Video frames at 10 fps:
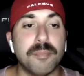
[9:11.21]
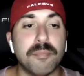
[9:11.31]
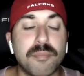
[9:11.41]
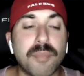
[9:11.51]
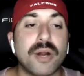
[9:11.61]

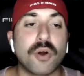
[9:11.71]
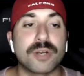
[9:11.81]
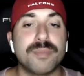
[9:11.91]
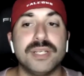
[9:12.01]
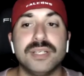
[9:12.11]
My
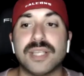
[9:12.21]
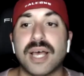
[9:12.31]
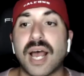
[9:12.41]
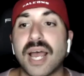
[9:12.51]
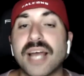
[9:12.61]
argument is
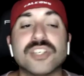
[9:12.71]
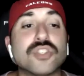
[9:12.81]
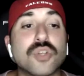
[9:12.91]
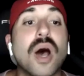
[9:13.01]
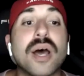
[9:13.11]
that
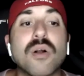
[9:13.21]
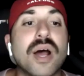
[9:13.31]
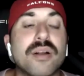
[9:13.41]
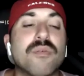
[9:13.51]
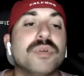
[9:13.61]

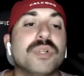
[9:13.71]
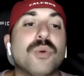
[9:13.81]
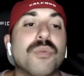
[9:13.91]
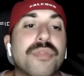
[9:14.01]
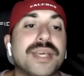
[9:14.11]
I really
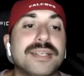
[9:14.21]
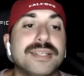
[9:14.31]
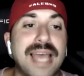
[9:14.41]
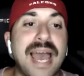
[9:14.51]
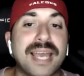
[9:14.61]
don't think
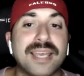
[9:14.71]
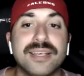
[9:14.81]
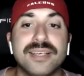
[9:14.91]
Dak